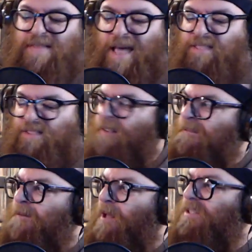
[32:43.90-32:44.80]
Death to
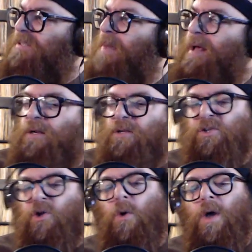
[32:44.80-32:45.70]
false metal.
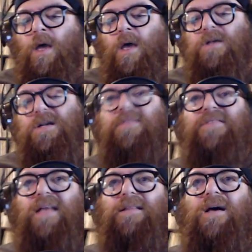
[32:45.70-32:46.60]
So
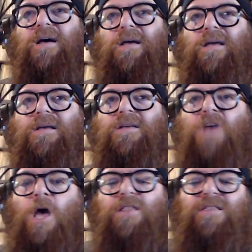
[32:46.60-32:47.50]
GUNDELLA
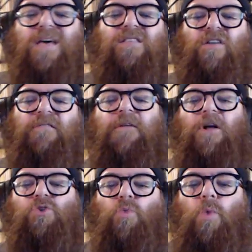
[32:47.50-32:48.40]
is death to
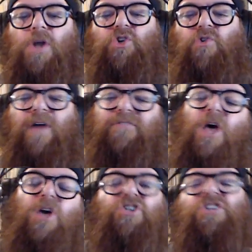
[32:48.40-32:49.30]
false witchcraft.
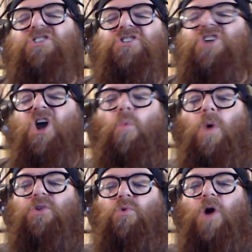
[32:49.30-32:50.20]
She doesn't care
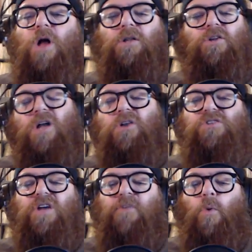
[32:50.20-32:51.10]
what you call it. Call
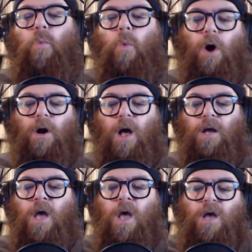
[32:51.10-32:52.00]
yourself a warlock.